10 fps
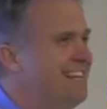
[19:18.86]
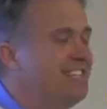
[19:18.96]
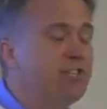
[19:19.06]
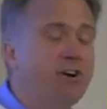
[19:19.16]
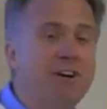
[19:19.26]

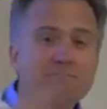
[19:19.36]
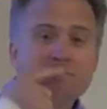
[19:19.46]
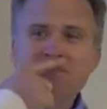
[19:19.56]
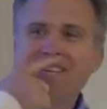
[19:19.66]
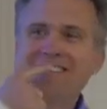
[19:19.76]

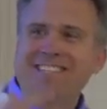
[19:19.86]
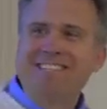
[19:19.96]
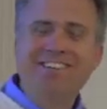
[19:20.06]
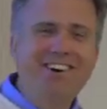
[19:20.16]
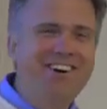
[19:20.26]

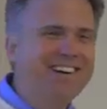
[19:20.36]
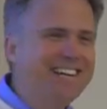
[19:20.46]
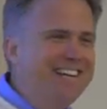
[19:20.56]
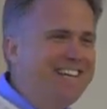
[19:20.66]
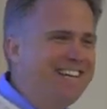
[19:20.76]

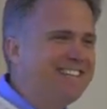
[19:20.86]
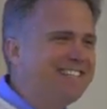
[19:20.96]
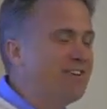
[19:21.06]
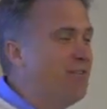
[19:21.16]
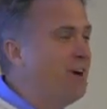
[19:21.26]

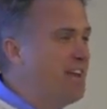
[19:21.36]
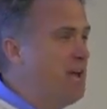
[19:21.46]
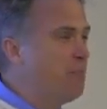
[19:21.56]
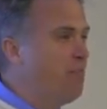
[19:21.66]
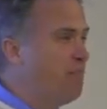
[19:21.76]
So on
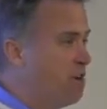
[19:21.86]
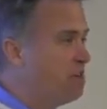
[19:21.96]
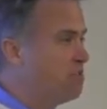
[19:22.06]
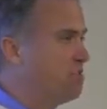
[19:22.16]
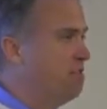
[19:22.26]
April
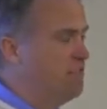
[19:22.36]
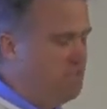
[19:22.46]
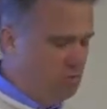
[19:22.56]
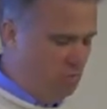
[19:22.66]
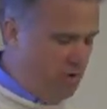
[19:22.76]
1st of
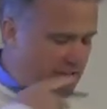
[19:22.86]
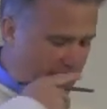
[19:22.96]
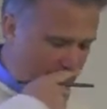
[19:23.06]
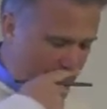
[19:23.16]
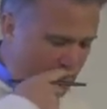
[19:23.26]
this
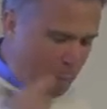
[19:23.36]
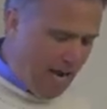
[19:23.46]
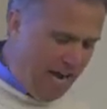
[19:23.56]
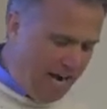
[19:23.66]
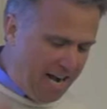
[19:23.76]
week,
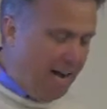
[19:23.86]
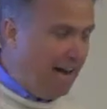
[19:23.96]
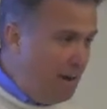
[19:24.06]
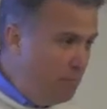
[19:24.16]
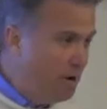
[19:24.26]

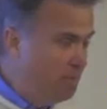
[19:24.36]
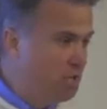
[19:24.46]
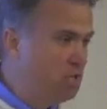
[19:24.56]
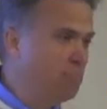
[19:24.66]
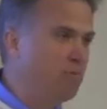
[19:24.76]
I
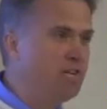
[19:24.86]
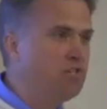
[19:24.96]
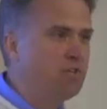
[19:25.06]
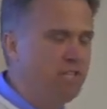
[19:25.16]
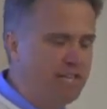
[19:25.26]
published a
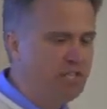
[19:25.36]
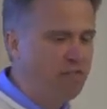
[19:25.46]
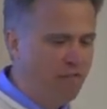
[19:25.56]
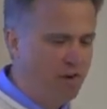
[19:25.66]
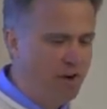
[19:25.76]
press
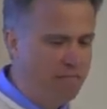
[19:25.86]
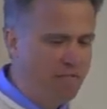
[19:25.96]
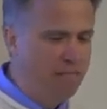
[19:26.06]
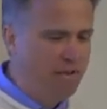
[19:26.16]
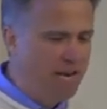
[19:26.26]
release from
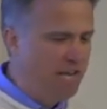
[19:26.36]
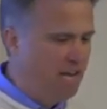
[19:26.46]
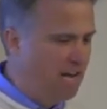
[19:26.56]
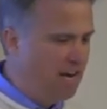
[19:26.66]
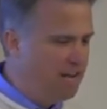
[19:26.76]
the
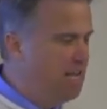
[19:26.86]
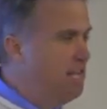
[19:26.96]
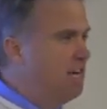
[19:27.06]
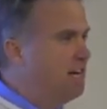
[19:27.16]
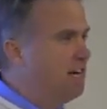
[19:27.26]
Pentagon
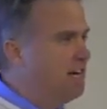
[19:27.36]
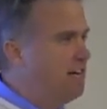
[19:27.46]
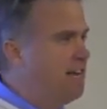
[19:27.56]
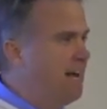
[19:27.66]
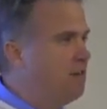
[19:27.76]

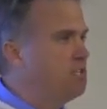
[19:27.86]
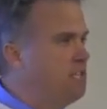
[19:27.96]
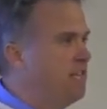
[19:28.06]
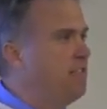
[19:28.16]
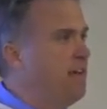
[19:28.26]

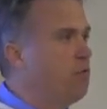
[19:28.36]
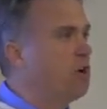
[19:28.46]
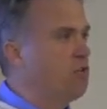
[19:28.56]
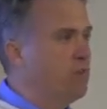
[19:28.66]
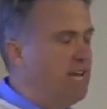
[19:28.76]
announcing that they
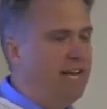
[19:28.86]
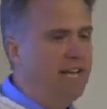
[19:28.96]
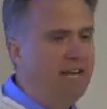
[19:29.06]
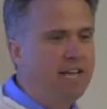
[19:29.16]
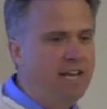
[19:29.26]
were
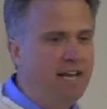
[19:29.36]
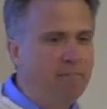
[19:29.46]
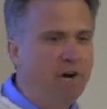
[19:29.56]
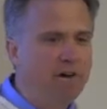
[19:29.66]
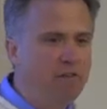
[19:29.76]
creating a
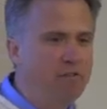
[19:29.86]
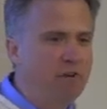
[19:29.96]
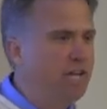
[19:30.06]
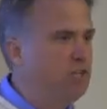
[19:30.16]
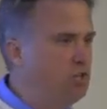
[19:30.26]
Martin
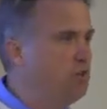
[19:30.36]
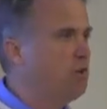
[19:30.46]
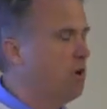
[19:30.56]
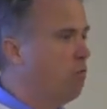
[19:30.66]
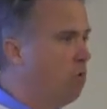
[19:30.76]
Luther King
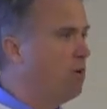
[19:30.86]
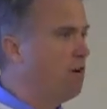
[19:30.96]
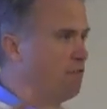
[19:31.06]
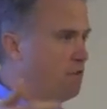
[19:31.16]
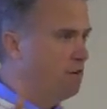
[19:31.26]
Jr.
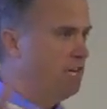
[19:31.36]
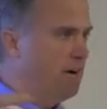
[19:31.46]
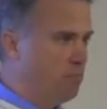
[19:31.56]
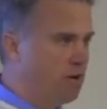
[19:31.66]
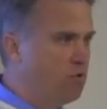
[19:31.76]
Award for their
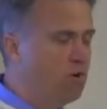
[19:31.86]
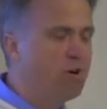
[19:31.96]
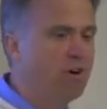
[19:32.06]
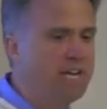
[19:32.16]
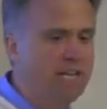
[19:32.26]
top
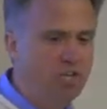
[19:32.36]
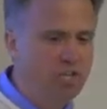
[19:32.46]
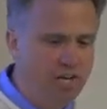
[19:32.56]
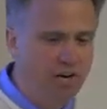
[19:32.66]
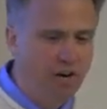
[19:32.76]
recruiter
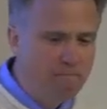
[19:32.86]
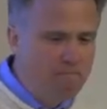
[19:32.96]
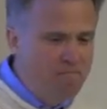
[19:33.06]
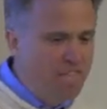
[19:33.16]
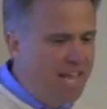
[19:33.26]
each year.
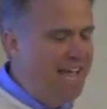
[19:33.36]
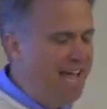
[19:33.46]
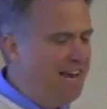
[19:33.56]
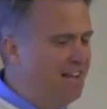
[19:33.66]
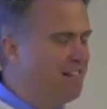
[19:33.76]

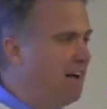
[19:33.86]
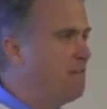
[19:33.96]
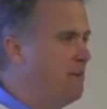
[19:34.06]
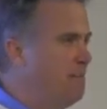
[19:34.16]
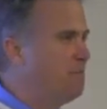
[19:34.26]
And a lot
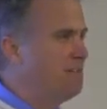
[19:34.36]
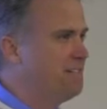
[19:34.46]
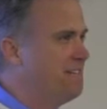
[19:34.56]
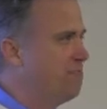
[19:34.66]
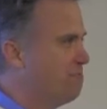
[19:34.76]
of
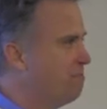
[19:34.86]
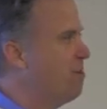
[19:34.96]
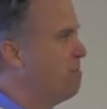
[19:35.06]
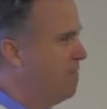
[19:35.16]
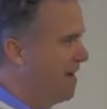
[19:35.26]
people
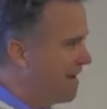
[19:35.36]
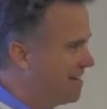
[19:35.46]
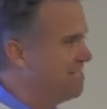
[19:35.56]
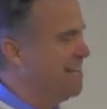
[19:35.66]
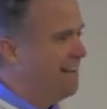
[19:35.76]
wrote back
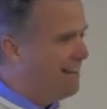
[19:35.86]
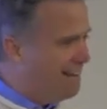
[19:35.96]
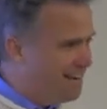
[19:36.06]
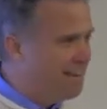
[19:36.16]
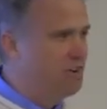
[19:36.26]
and said, ha
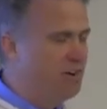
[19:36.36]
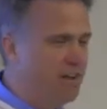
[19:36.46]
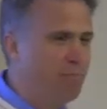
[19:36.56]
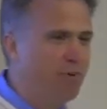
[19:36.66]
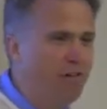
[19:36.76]
ha, good
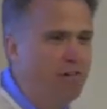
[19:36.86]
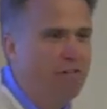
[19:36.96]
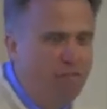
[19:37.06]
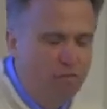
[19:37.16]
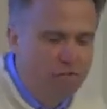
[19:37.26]

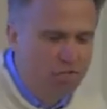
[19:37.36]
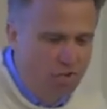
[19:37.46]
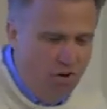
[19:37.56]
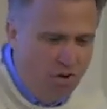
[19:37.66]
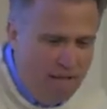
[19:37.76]
April Fool's
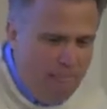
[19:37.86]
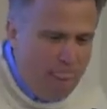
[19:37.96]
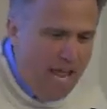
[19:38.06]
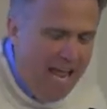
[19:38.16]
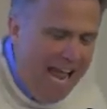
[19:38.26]
joke.
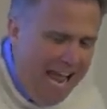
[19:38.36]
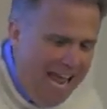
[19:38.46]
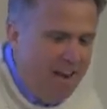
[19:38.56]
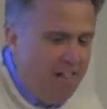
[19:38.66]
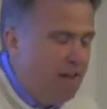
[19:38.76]

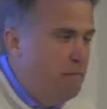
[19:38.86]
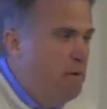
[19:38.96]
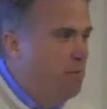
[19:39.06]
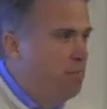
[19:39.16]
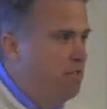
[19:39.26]
And a lot of
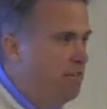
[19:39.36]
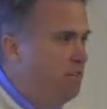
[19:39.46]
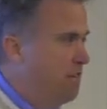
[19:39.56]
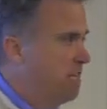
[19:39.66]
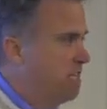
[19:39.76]
people
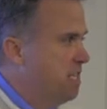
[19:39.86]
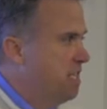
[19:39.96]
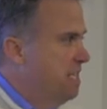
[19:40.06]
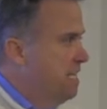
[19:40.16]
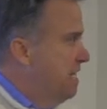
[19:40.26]
believed it.
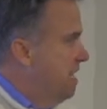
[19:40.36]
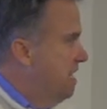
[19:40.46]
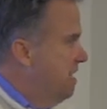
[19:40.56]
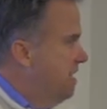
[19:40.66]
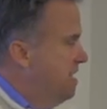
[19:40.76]

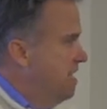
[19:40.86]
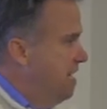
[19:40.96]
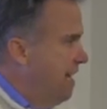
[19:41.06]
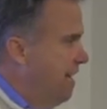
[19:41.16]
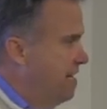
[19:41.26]

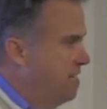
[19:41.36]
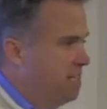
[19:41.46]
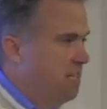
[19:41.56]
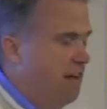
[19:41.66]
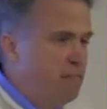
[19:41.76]

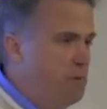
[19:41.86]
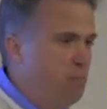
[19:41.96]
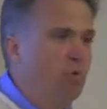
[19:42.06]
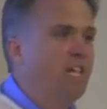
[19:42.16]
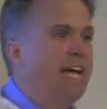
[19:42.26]
And a lot of
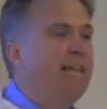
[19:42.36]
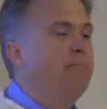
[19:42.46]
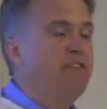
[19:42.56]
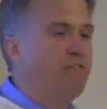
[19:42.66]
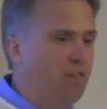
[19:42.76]
people will hate
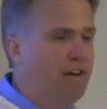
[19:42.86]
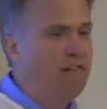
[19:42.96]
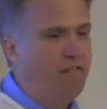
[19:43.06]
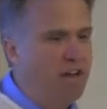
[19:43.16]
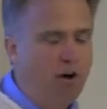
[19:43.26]
me for
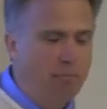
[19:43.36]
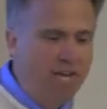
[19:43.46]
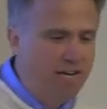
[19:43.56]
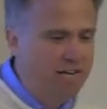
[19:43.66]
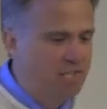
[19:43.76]
life now
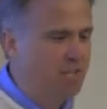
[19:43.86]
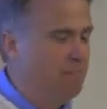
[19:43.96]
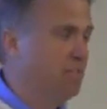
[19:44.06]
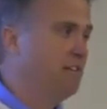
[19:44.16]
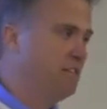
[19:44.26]
because they
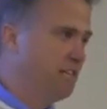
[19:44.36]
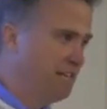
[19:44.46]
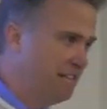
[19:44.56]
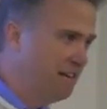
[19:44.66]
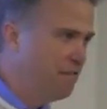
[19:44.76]
believed it.
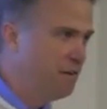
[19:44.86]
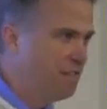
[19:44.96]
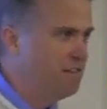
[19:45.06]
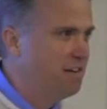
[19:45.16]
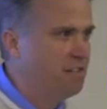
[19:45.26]
And then,
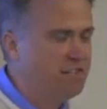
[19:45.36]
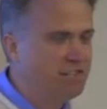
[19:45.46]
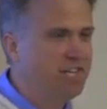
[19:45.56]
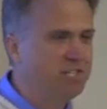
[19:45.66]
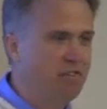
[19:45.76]
you know, the
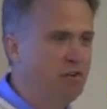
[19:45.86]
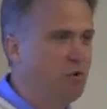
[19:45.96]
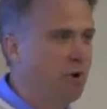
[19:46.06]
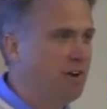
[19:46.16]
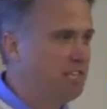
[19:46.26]
sense of
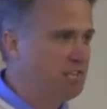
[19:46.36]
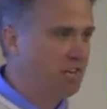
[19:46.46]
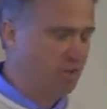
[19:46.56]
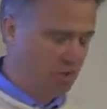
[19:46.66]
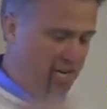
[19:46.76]
humor in this
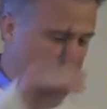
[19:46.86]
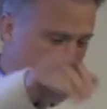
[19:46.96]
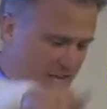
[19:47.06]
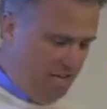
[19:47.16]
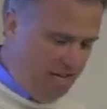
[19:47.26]
country
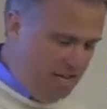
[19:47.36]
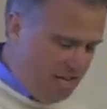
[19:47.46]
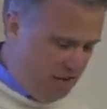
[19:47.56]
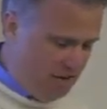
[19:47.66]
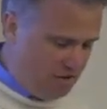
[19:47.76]
has,
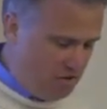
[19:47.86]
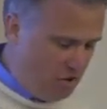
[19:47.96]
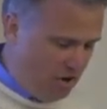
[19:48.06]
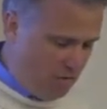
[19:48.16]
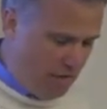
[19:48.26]
you know,
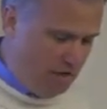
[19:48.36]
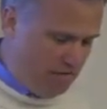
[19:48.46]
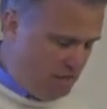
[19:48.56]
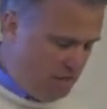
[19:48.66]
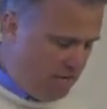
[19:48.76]
gone with
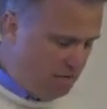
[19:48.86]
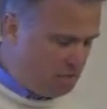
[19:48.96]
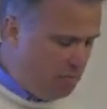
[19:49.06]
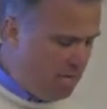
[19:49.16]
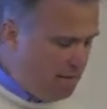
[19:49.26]
everything
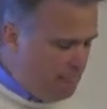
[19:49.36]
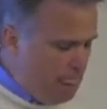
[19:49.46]
else. But